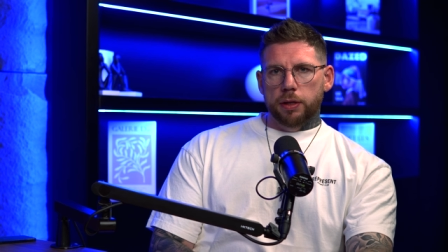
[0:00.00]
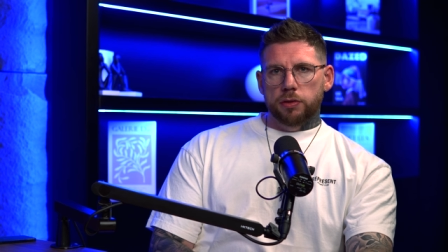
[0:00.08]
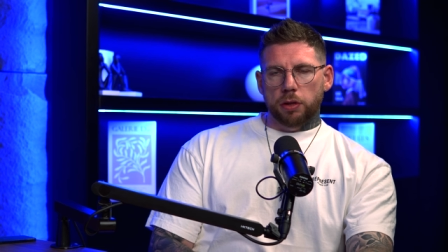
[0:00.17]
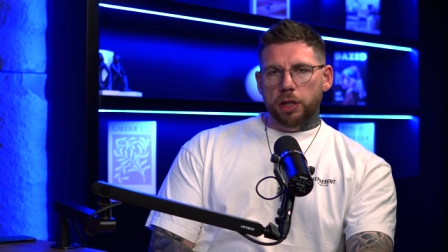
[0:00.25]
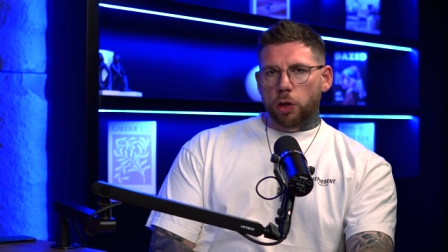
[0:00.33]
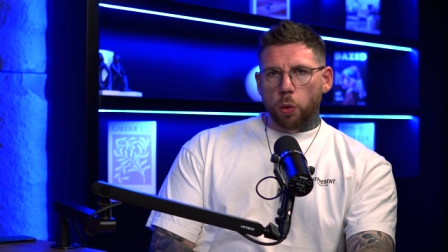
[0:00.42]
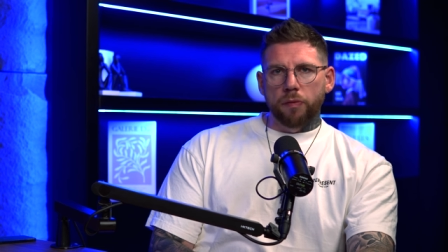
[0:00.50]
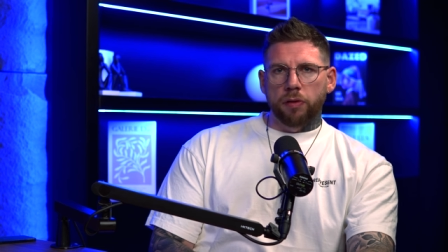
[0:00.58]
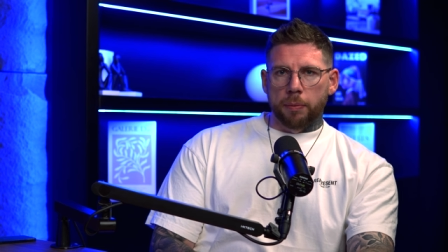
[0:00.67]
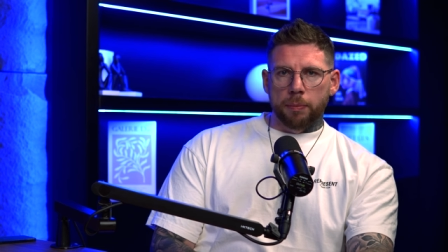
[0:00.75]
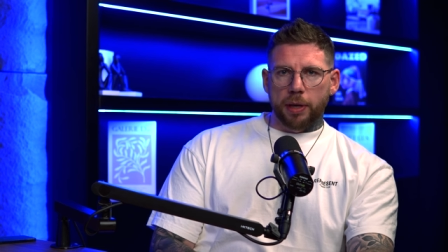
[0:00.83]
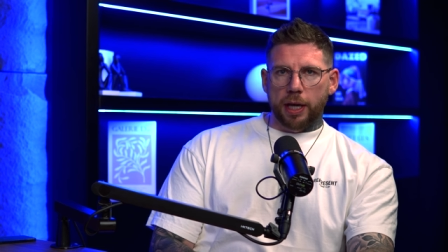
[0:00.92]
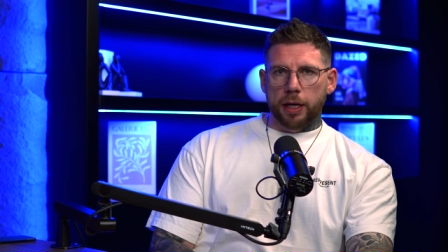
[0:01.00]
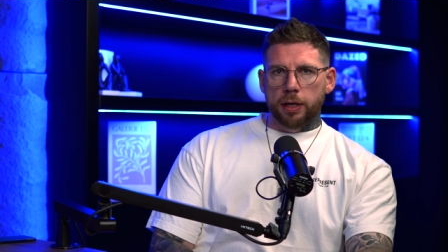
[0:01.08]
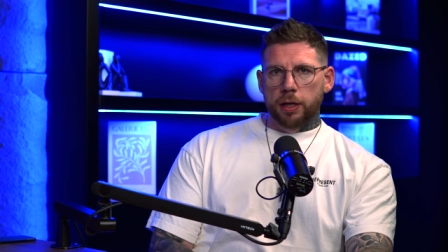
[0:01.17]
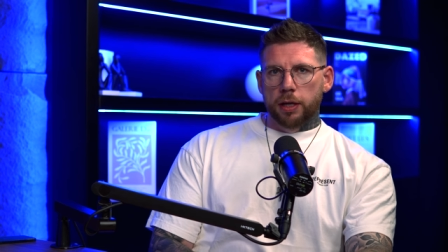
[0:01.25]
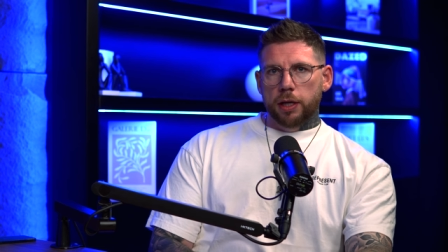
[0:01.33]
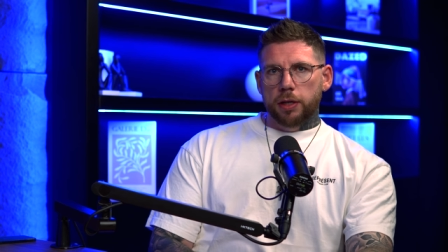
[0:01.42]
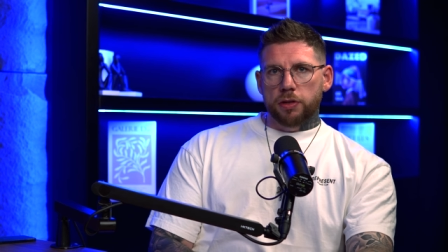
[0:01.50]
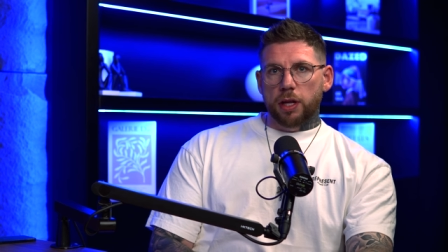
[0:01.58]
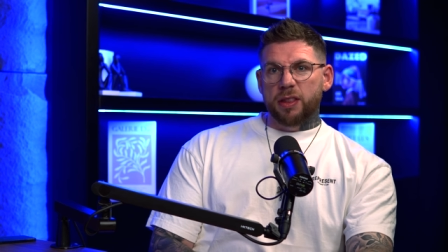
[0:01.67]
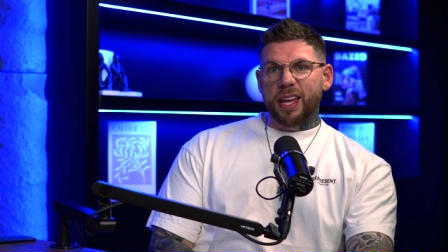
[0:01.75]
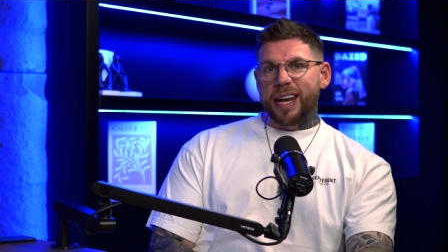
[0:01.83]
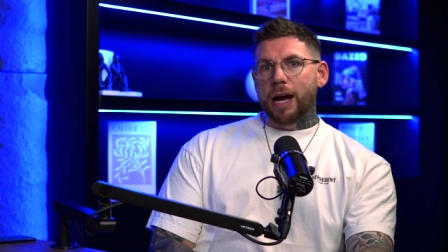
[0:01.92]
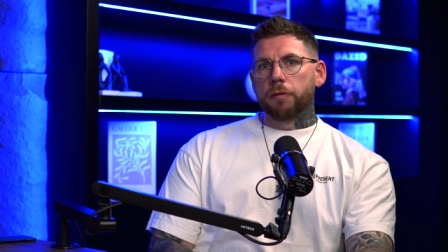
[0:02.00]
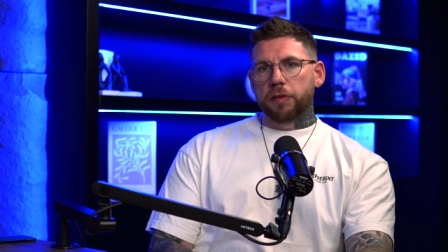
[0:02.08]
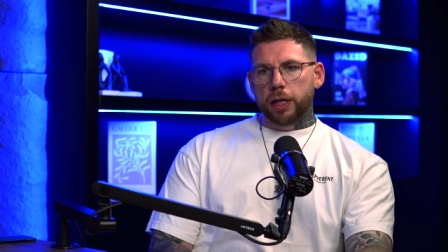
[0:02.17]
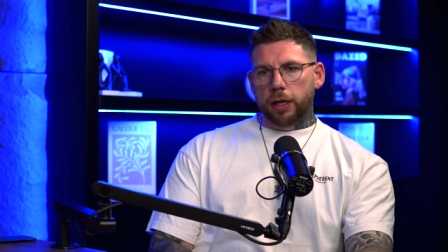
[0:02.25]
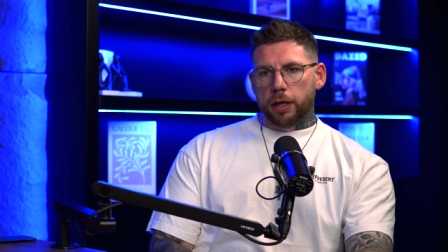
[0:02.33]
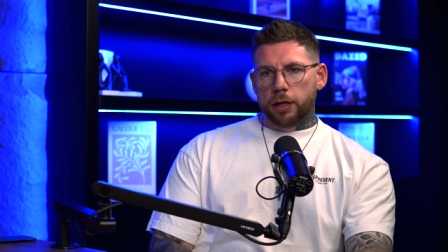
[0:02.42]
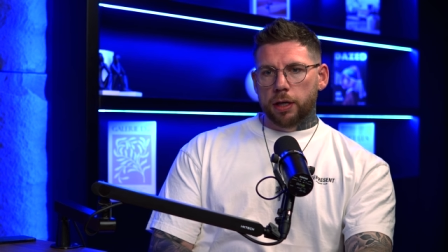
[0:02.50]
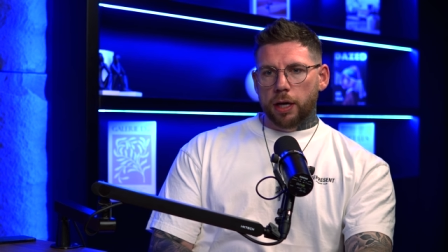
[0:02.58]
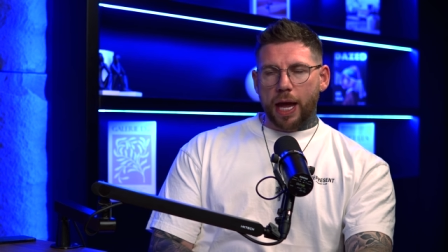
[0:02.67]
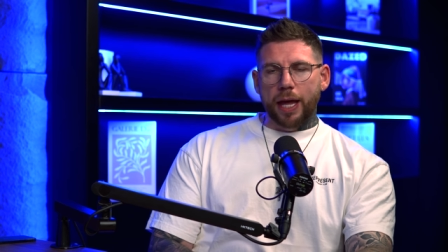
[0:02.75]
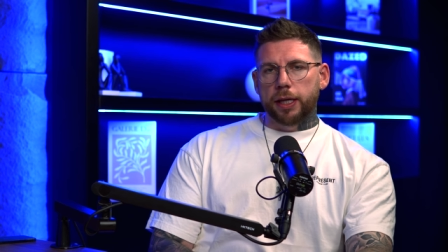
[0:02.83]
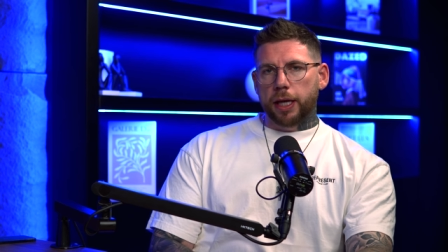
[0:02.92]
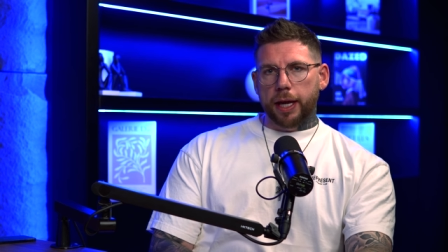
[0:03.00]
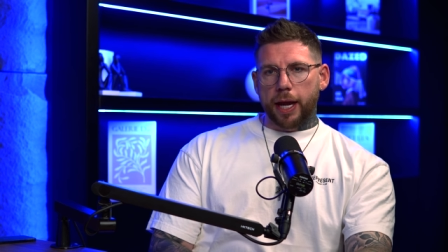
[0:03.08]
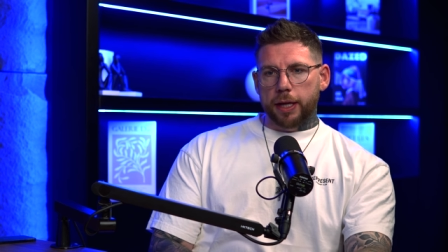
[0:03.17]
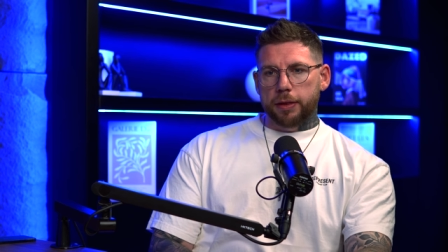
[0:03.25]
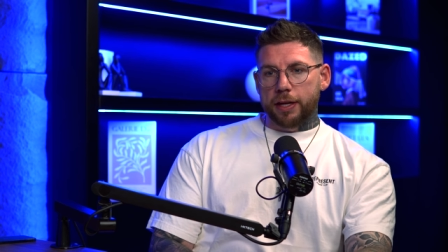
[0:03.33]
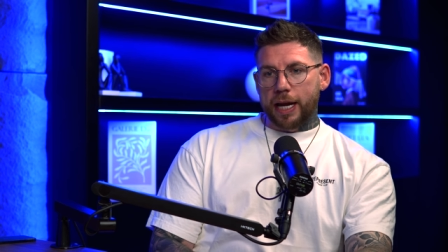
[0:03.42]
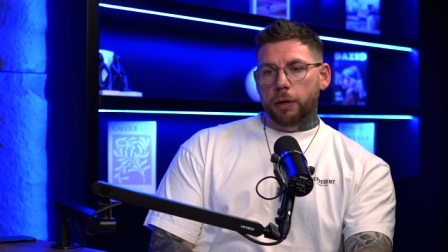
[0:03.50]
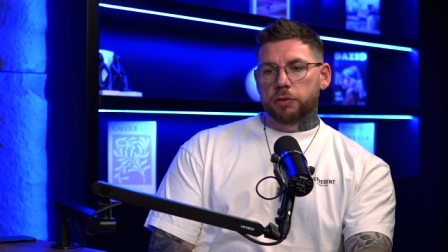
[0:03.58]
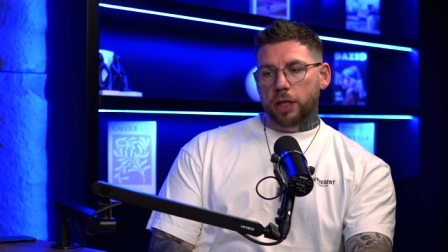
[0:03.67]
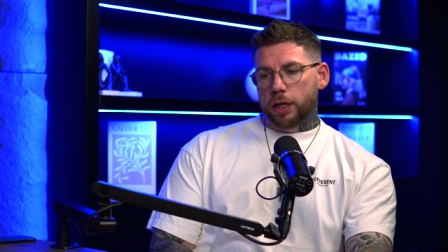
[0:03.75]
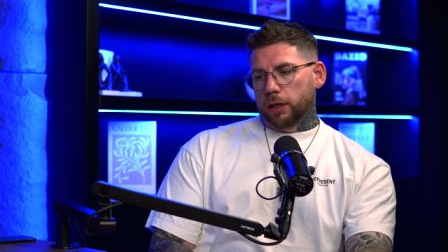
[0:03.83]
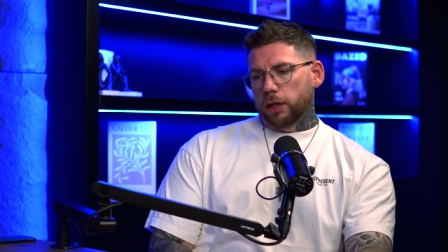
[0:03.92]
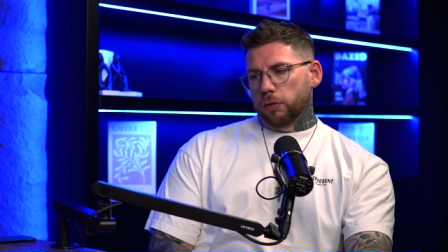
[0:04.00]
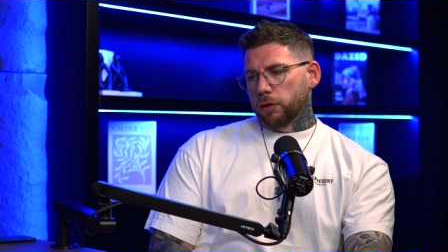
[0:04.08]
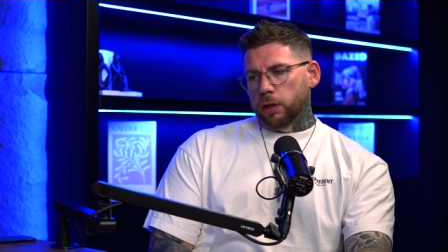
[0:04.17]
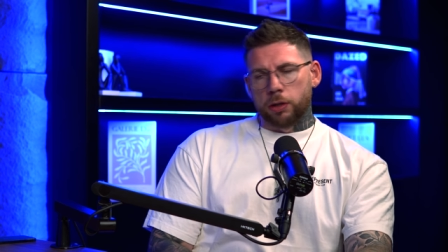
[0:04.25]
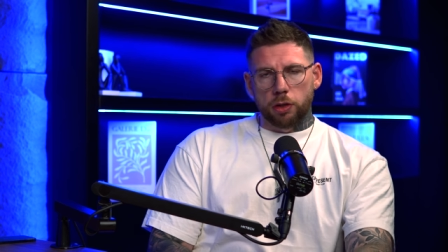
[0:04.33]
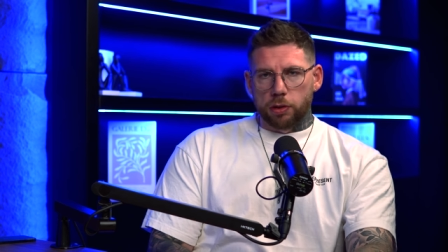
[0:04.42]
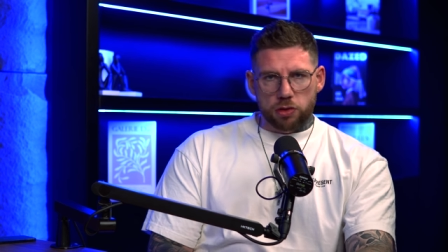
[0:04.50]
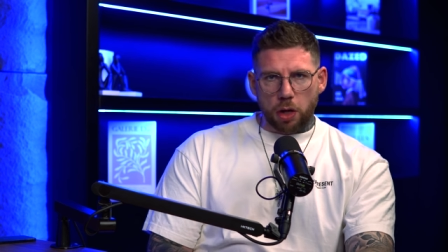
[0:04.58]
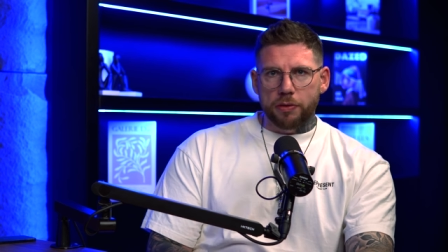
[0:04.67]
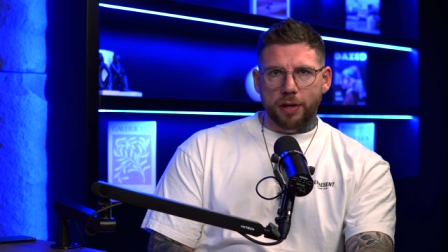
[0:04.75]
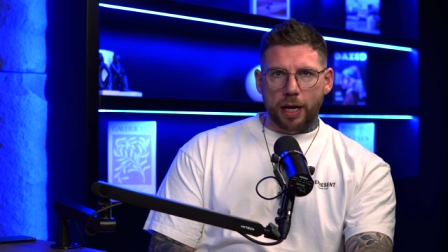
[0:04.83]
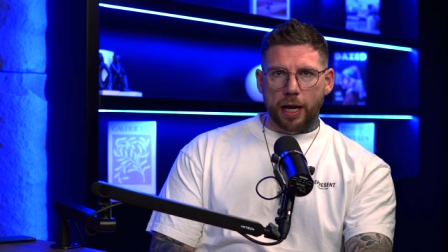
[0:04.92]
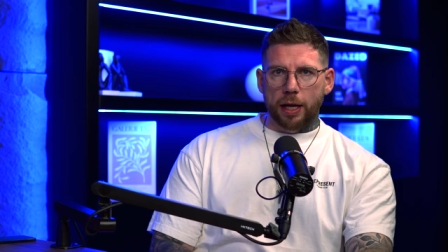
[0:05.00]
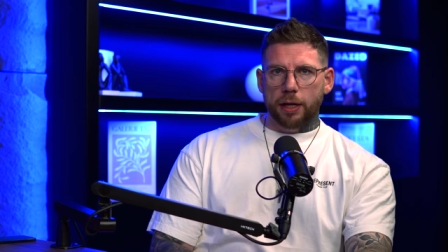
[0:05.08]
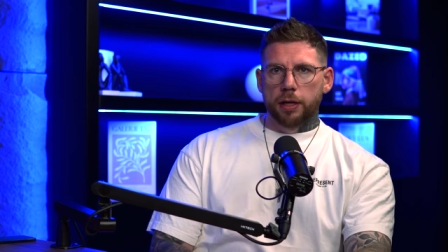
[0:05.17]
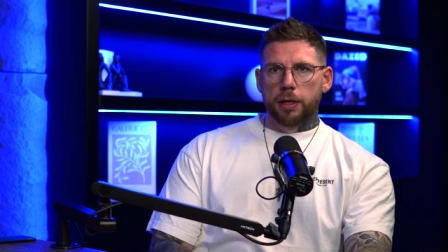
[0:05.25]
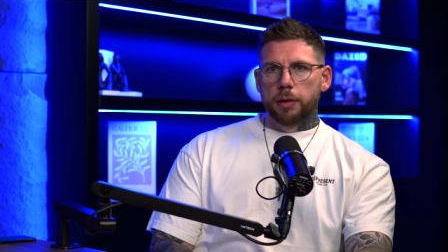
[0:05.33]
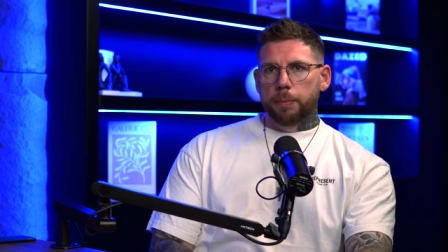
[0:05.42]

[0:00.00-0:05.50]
So the equivalent being is that they're now vegan, A K A they're now saying that you can do this content hack.